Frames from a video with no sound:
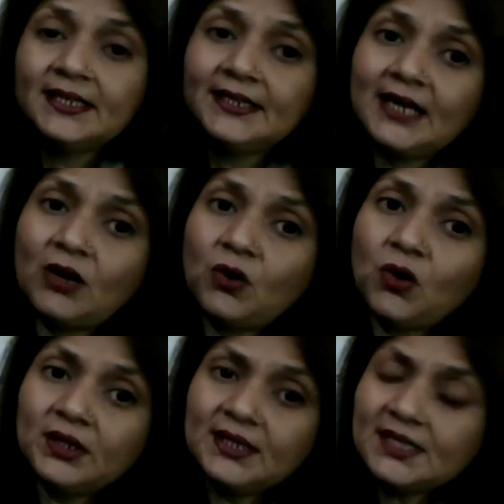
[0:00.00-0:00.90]
Now
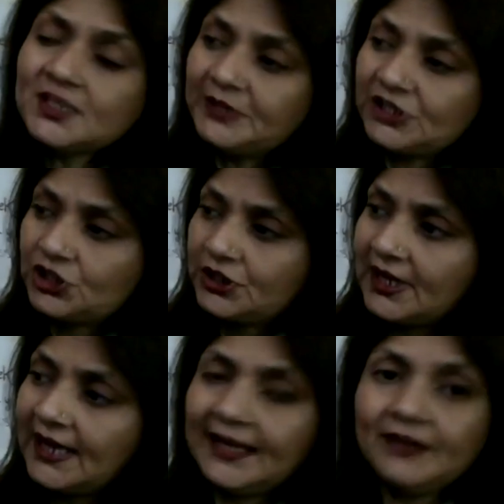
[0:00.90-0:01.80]
on this pigeon,
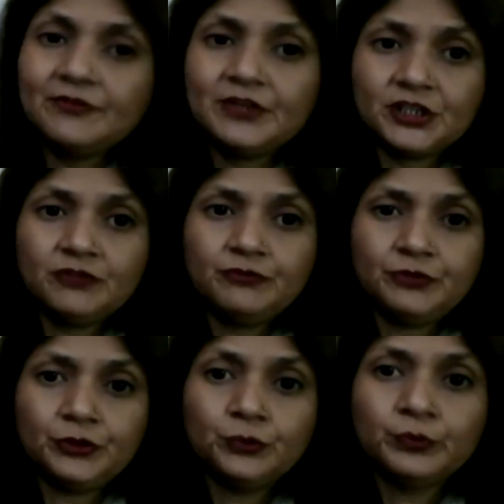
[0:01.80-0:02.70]
I have written
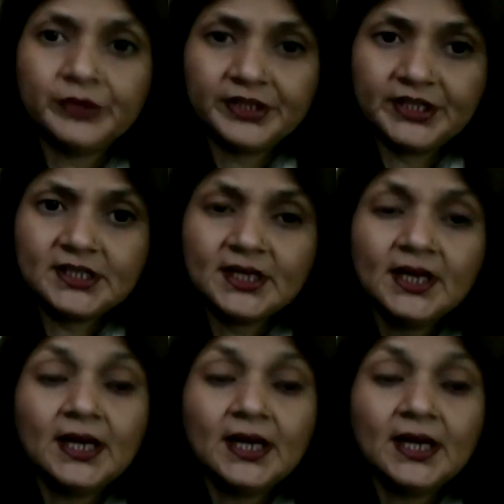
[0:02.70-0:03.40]
few words.